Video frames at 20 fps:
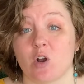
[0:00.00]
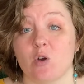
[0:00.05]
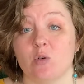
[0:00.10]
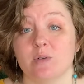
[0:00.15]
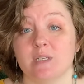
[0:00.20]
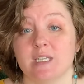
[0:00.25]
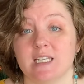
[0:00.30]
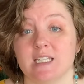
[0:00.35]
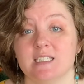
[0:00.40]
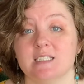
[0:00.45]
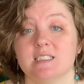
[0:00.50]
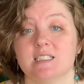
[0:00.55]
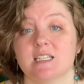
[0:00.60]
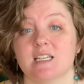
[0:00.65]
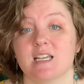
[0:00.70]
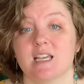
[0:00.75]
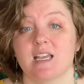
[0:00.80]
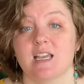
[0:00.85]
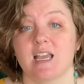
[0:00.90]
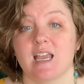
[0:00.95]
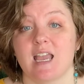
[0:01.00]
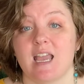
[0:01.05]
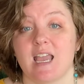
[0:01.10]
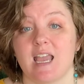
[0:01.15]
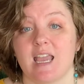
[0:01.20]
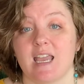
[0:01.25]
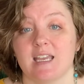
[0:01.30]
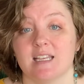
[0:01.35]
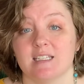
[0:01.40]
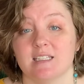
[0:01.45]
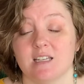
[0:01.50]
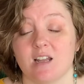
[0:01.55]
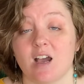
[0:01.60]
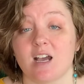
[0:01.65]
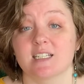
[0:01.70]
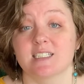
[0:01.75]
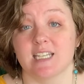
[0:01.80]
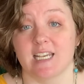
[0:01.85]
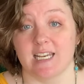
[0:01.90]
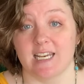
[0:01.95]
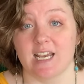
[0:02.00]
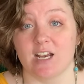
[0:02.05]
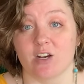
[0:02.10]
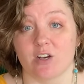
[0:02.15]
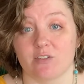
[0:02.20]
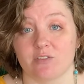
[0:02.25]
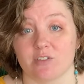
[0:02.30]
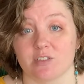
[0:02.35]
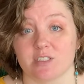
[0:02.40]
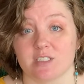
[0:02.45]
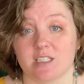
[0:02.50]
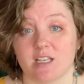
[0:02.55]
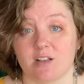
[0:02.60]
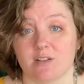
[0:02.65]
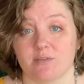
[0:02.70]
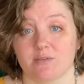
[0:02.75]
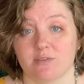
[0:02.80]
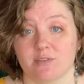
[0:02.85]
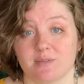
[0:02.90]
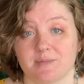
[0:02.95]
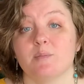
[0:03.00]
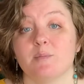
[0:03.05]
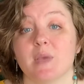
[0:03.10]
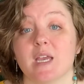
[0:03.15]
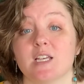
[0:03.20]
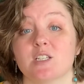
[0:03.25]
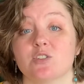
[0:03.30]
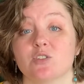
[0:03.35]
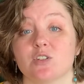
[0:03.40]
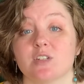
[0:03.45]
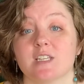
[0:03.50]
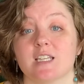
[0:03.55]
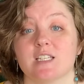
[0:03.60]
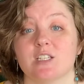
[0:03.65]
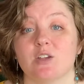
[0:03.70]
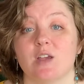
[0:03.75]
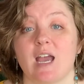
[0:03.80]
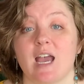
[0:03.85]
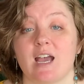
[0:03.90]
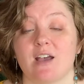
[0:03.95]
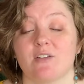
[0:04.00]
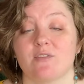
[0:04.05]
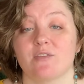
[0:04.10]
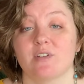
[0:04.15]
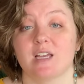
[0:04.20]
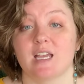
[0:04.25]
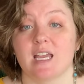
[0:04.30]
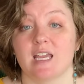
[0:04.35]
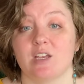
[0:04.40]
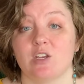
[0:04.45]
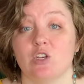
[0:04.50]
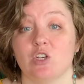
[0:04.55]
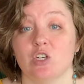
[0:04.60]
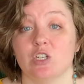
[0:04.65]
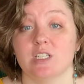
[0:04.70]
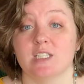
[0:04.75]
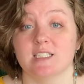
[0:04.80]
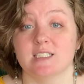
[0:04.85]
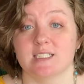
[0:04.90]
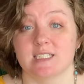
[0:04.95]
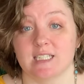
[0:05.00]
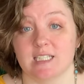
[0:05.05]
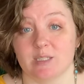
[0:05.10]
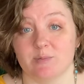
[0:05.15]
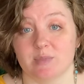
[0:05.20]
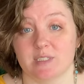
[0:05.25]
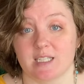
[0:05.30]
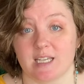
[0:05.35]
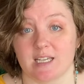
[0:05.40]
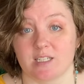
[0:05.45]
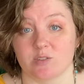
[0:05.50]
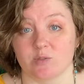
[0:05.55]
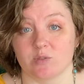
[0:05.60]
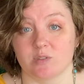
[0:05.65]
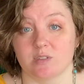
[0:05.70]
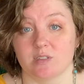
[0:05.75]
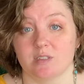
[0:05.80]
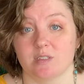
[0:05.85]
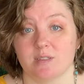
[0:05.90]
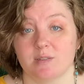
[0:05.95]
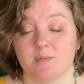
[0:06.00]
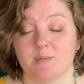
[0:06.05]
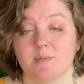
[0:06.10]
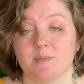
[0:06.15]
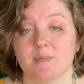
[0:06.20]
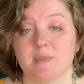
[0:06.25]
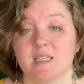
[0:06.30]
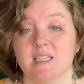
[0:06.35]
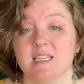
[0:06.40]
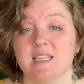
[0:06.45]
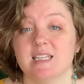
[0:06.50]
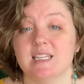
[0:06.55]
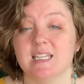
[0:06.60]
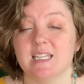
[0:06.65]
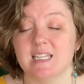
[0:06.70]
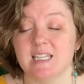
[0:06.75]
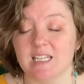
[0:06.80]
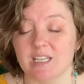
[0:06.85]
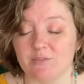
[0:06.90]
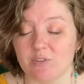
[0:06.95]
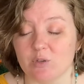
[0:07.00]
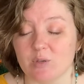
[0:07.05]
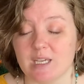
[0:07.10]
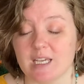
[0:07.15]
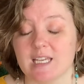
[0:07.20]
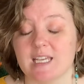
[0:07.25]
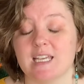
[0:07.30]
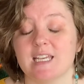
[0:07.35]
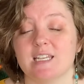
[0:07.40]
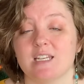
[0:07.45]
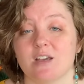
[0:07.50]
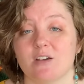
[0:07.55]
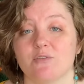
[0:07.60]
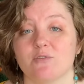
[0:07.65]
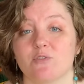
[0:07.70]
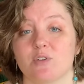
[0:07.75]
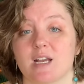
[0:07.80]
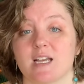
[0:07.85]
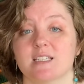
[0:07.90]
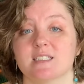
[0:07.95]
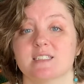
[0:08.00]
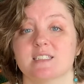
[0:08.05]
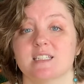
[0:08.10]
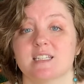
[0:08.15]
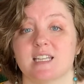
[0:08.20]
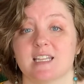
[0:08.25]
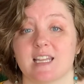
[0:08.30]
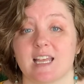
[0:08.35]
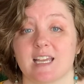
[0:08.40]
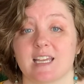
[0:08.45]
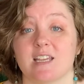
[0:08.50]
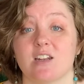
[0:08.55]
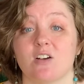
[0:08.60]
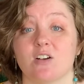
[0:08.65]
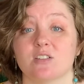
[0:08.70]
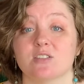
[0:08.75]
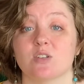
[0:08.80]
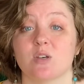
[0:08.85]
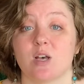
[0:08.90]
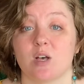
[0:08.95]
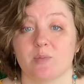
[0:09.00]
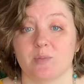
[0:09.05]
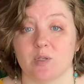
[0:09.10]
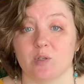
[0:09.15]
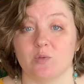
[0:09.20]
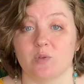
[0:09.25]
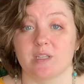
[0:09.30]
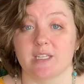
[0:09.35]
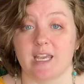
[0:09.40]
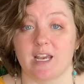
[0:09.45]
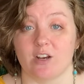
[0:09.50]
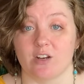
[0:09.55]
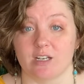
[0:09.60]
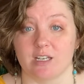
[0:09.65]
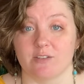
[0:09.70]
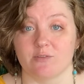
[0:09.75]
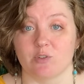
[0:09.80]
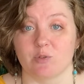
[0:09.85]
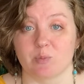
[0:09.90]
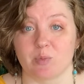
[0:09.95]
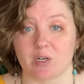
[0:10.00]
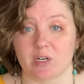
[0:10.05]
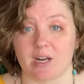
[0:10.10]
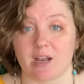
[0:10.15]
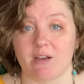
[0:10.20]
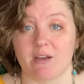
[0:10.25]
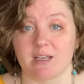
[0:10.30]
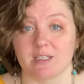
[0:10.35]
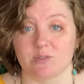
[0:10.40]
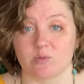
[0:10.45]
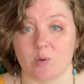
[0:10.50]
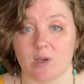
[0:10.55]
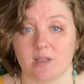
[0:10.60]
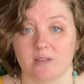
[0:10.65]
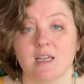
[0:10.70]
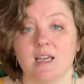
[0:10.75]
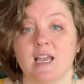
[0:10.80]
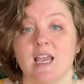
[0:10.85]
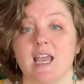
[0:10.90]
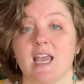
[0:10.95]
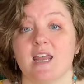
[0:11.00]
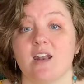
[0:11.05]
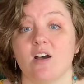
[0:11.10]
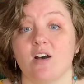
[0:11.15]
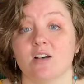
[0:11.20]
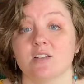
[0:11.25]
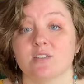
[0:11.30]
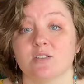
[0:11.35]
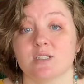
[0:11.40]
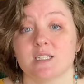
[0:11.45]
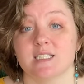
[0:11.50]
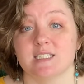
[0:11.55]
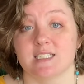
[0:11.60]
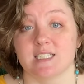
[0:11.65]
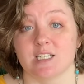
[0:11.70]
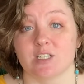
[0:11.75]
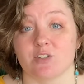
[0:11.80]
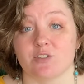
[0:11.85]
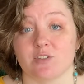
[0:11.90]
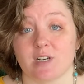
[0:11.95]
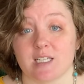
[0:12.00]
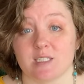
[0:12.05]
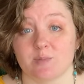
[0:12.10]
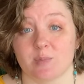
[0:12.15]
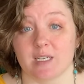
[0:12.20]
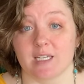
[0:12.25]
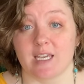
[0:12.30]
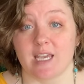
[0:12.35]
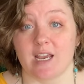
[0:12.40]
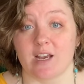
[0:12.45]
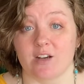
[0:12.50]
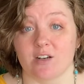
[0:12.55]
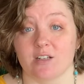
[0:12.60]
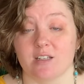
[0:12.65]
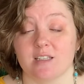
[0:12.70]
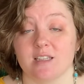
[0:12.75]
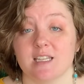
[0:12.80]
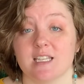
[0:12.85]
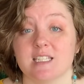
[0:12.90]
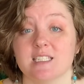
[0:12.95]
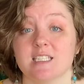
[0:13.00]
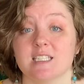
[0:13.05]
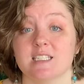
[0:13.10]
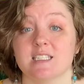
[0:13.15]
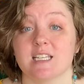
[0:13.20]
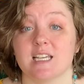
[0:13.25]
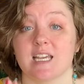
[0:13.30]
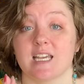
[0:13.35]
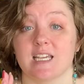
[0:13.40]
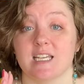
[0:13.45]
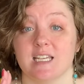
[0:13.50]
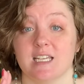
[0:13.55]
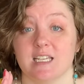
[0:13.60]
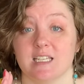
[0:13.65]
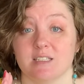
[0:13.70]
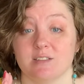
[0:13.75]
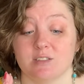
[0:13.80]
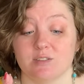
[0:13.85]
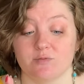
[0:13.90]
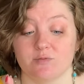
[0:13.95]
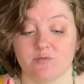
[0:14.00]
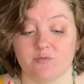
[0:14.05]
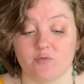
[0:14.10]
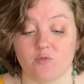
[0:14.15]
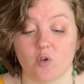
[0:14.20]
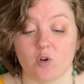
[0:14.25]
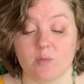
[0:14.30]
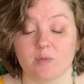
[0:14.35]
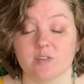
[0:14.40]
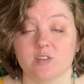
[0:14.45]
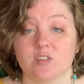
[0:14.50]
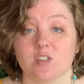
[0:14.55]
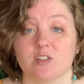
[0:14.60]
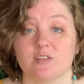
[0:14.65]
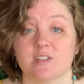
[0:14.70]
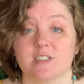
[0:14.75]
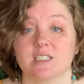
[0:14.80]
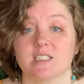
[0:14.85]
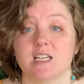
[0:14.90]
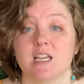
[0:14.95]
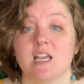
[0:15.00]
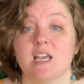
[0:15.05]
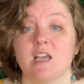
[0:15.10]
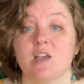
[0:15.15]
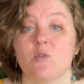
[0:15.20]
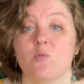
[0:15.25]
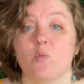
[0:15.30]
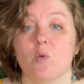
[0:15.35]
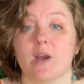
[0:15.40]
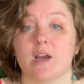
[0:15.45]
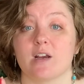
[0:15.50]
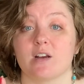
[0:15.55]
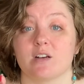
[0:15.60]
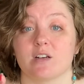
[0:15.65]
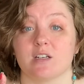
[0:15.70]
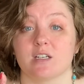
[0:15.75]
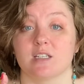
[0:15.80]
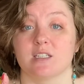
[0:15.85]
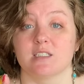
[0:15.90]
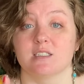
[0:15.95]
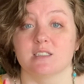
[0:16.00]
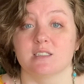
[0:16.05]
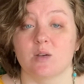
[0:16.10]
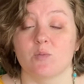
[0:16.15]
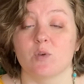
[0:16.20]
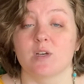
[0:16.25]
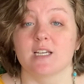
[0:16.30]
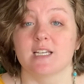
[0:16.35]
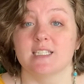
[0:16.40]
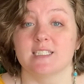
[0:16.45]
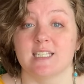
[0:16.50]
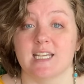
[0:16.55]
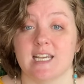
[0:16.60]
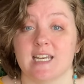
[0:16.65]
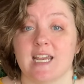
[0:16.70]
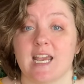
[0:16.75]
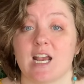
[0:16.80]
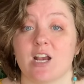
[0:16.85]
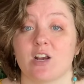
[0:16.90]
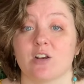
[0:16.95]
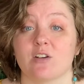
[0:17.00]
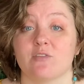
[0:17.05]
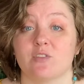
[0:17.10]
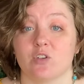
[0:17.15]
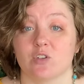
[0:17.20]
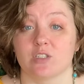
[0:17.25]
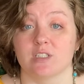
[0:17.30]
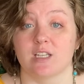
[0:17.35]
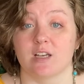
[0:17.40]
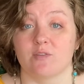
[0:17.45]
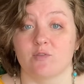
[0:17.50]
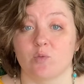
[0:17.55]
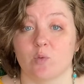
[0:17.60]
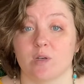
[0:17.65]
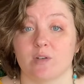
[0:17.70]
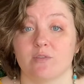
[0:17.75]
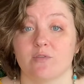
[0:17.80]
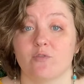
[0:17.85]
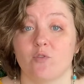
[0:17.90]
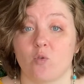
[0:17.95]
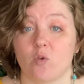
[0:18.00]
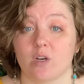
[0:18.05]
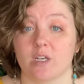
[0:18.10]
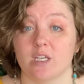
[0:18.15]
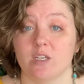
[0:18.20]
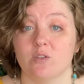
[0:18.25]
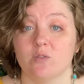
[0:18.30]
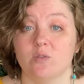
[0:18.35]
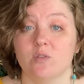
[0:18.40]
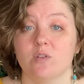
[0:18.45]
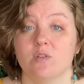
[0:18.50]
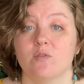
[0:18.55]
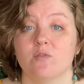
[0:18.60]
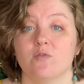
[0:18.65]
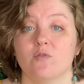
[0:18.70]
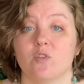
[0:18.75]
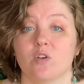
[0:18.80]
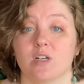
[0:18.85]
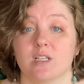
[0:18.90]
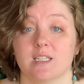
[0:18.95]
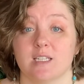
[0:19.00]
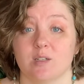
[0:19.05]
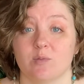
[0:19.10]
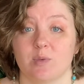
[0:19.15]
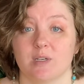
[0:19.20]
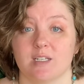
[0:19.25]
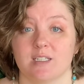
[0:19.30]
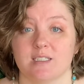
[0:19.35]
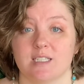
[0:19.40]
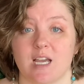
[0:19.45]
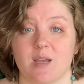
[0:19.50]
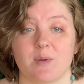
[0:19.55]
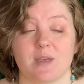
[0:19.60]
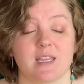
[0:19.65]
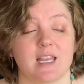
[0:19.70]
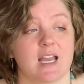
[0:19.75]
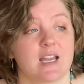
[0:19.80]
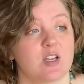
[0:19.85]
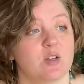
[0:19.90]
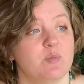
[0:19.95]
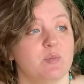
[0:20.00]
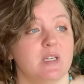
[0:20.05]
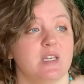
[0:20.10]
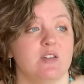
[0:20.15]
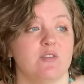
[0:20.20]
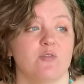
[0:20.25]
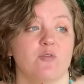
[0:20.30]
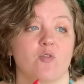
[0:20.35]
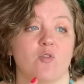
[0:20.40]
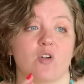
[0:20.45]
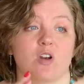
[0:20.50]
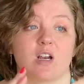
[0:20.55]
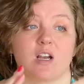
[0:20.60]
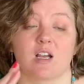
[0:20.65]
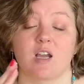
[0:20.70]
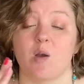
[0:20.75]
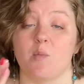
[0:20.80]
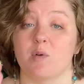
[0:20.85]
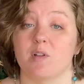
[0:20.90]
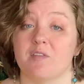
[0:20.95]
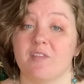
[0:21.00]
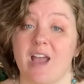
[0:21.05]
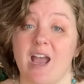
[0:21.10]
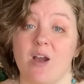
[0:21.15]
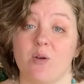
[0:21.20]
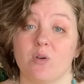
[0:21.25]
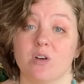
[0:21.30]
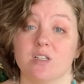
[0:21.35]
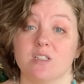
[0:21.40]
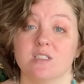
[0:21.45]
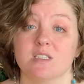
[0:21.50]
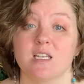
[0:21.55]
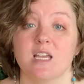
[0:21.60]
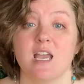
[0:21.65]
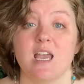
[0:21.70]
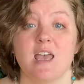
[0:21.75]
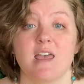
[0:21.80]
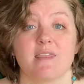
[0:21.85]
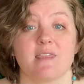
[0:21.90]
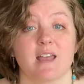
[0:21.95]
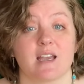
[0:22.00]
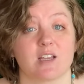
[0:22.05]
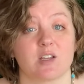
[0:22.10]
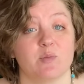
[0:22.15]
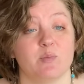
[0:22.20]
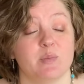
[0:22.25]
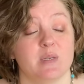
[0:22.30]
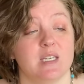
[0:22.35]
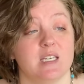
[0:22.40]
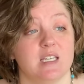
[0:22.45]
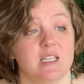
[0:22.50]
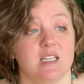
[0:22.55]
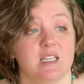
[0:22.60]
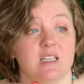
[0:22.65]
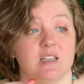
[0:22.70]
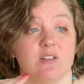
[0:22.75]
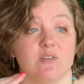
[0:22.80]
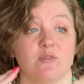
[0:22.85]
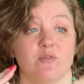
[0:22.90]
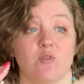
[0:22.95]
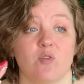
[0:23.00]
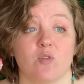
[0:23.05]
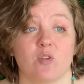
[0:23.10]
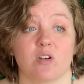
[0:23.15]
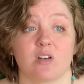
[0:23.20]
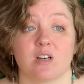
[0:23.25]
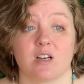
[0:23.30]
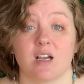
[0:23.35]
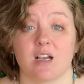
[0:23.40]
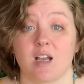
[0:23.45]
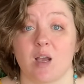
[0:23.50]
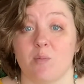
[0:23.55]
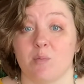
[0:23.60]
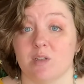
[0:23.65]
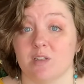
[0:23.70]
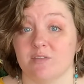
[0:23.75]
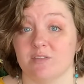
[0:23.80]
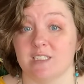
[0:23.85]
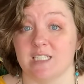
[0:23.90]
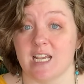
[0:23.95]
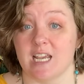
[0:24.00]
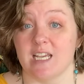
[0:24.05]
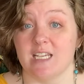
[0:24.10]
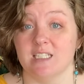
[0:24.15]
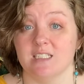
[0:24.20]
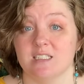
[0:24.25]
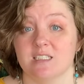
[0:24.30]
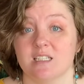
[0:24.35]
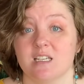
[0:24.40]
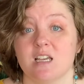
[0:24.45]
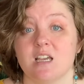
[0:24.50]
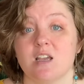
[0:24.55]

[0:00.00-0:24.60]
own needs and not take care of yourself. Make sure that you have a good sleep schedule. If you get enough rest, then that can also help you with caregiver burnout as well. And also consider respite care. This is a form of service where someone can take care of your loved one for you for a little bit of time, and that could be for a couple of hours, that could be for a couple of days,